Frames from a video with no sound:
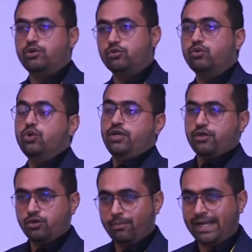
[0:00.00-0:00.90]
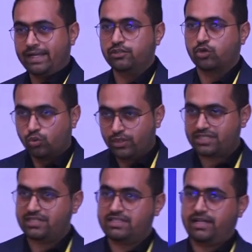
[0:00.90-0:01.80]
to maintain the
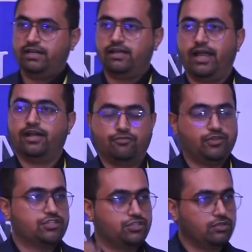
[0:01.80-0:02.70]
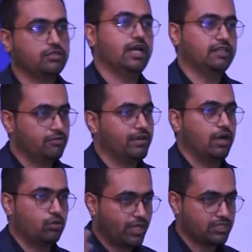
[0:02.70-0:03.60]
coolness inside, and if it's the other way
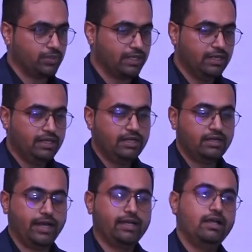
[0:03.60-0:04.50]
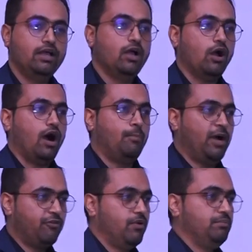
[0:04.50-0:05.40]
around as well, right?
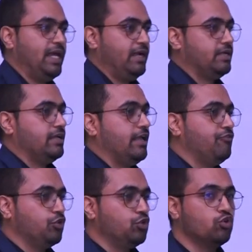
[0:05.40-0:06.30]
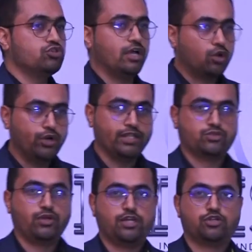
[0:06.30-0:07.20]
Apart from that, if you use a good
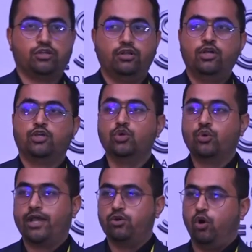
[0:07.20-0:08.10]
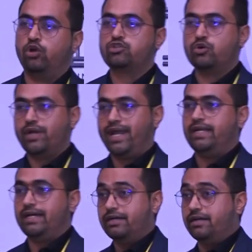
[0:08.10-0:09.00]
insulation, you can also
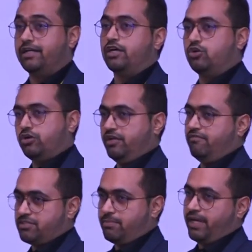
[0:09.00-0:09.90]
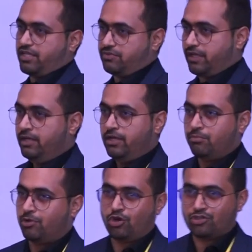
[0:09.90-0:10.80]
get a return on investment as well,
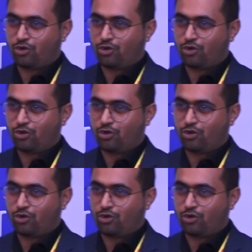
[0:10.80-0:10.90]
because